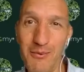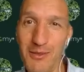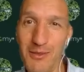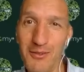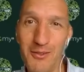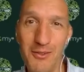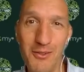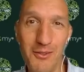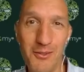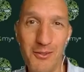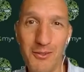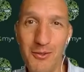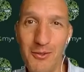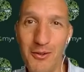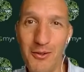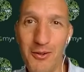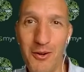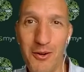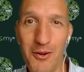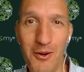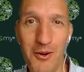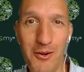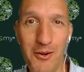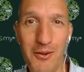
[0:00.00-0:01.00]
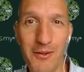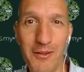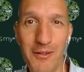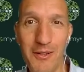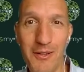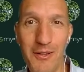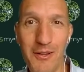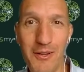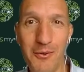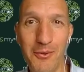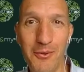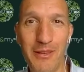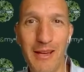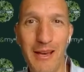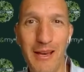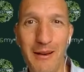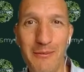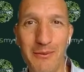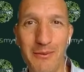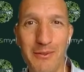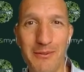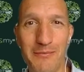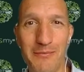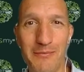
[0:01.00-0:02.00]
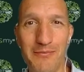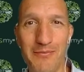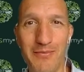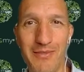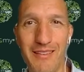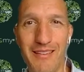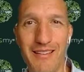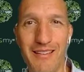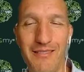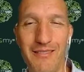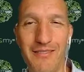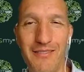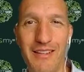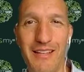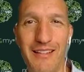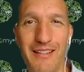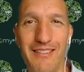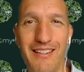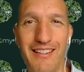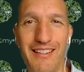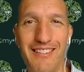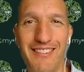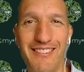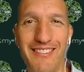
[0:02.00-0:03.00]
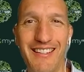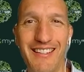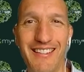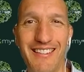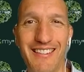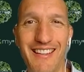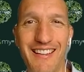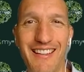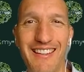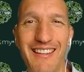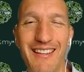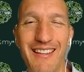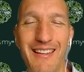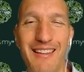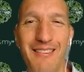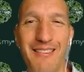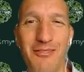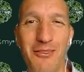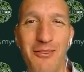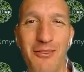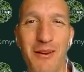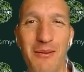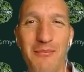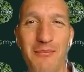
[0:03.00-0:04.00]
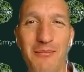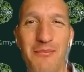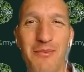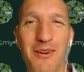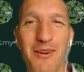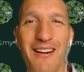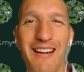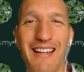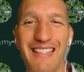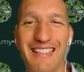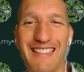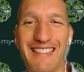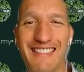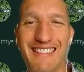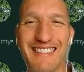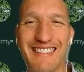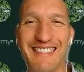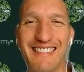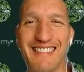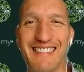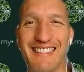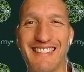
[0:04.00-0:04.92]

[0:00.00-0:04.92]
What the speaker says: coming to you on Health Up. Fantastic. Take care, everyone. Bye.